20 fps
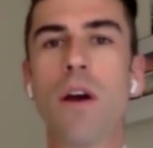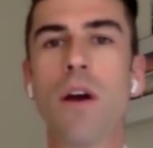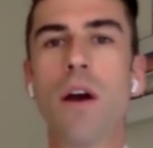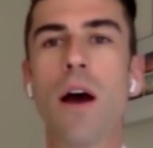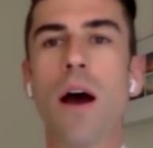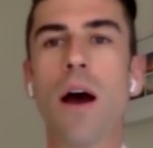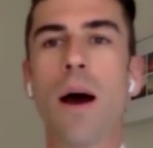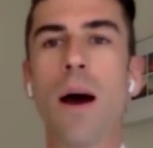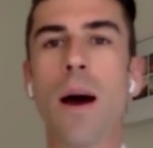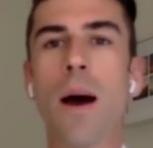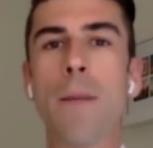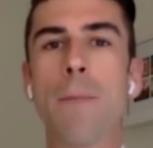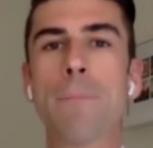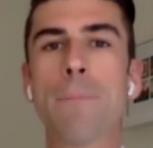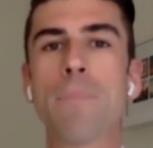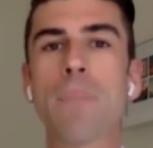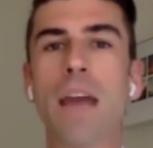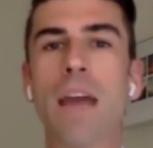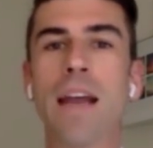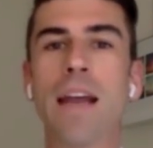And
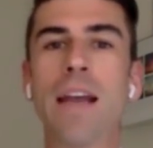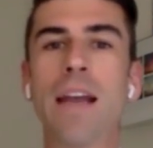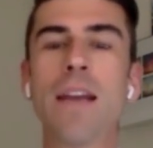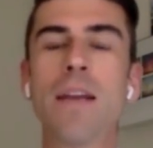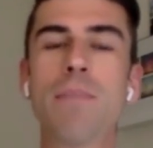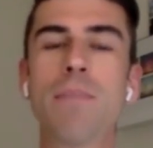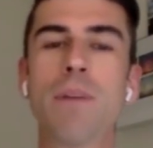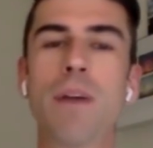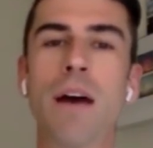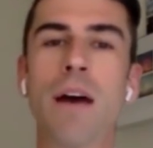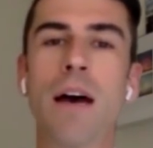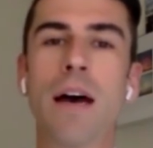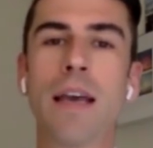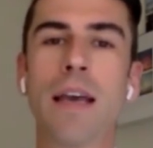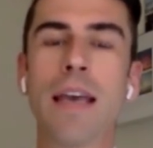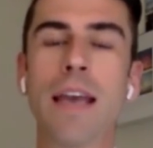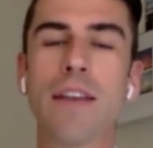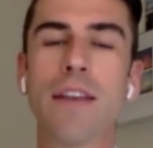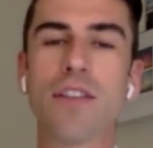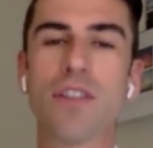I ended up
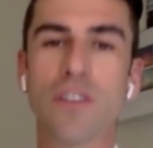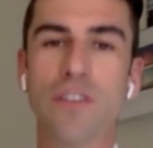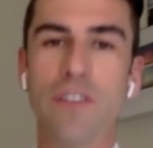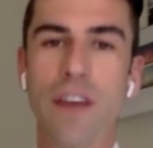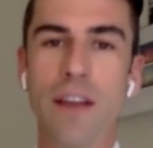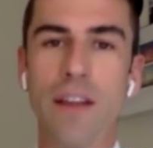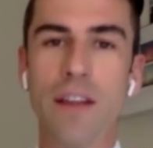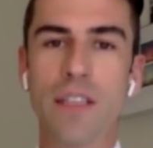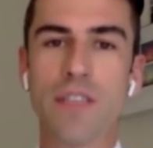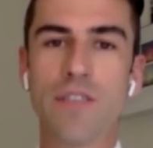getting surveillance